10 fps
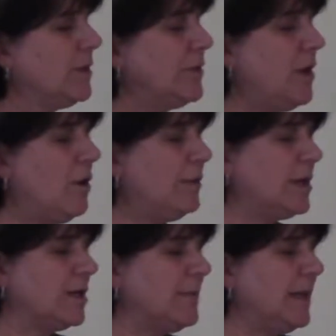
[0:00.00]
So we
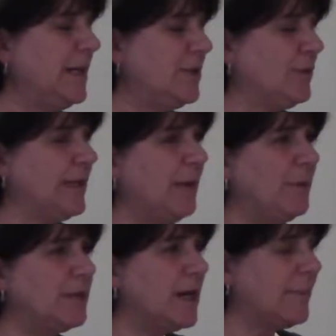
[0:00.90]
talked about history. Now we're
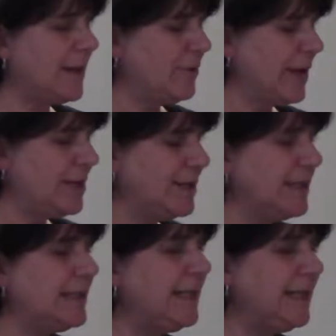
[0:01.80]
going to talk about your H's
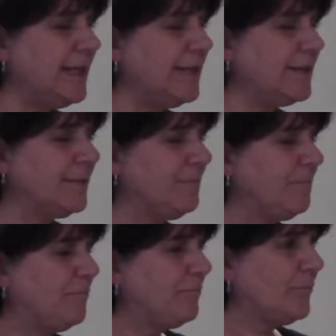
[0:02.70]
and T's.
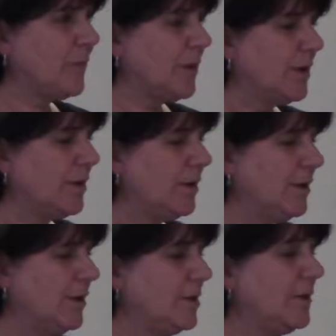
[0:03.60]

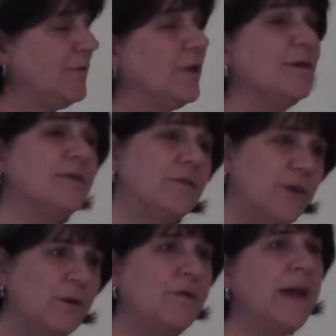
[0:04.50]
So for those of
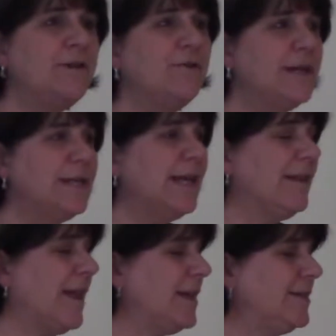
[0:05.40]
you who have had your
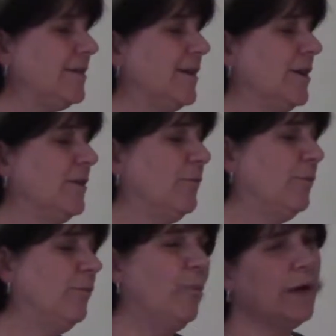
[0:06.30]
ACLS,
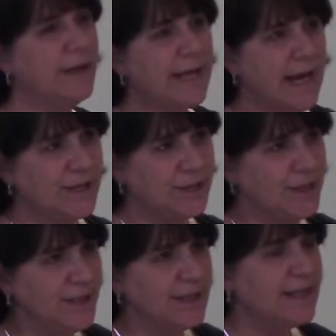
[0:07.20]
one of the
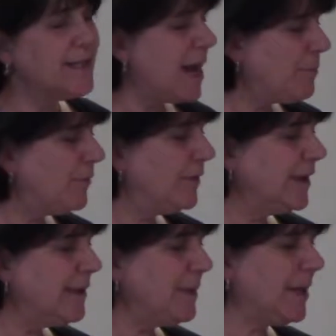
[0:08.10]
H's is
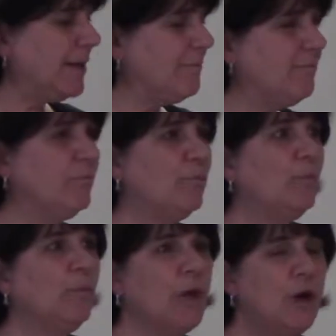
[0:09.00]
hypovolemia,
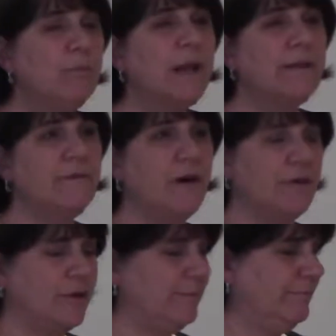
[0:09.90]
low blood
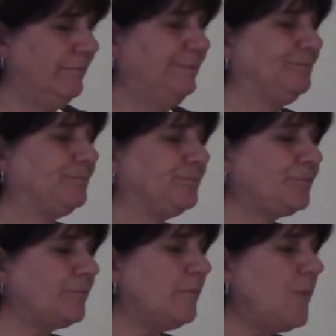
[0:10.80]
volume.
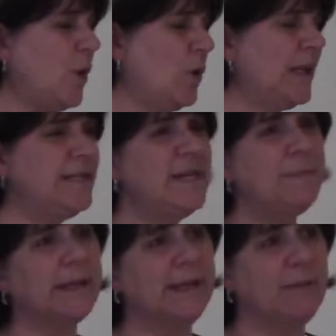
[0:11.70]
That's
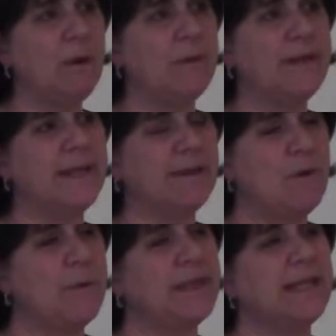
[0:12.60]
typically what we think of
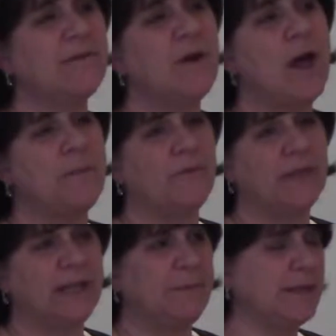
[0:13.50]
when we think of
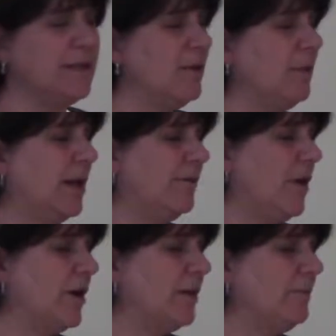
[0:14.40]
hypovolemia, is low blood
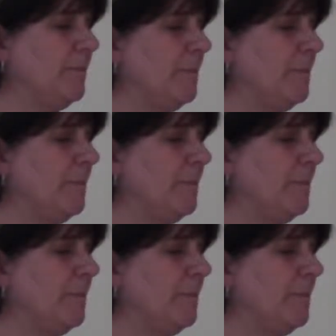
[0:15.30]
volume.